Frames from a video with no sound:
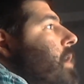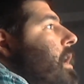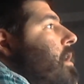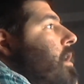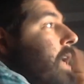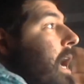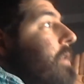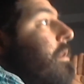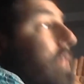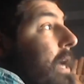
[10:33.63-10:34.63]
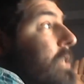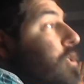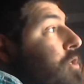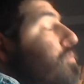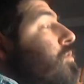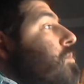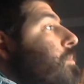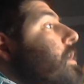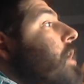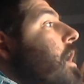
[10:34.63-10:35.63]
Okay? Again, that's true
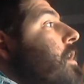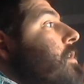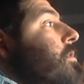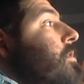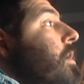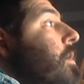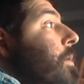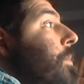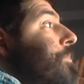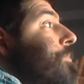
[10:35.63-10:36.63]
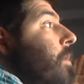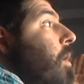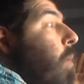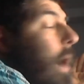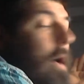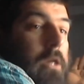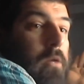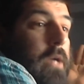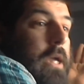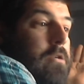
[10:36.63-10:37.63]
because while
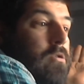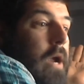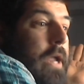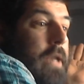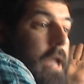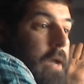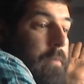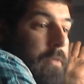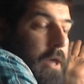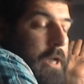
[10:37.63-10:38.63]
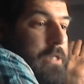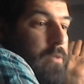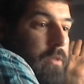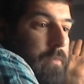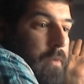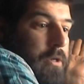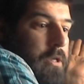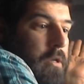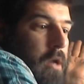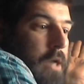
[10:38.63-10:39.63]
you can try and empathize with a
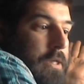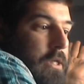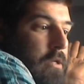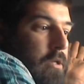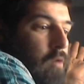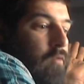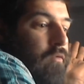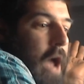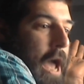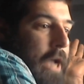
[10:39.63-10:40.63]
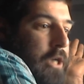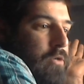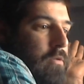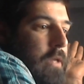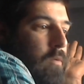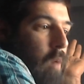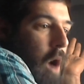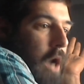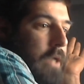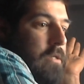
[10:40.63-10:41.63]
person until you've actually
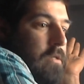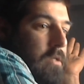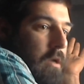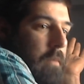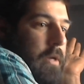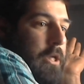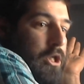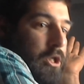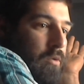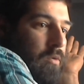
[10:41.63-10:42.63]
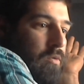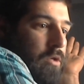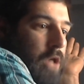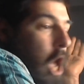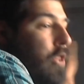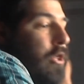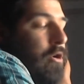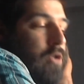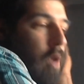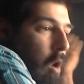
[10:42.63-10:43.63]
walked in somebody's shoes,
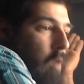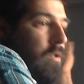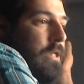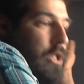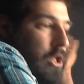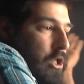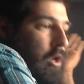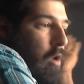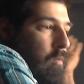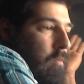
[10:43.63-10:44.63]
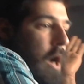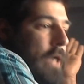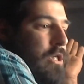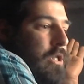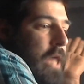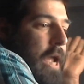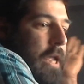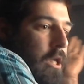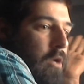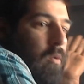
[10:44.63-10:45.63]
there's only so much
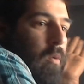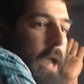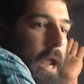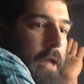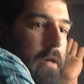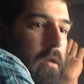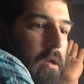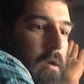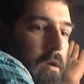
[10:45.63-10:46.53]
that you can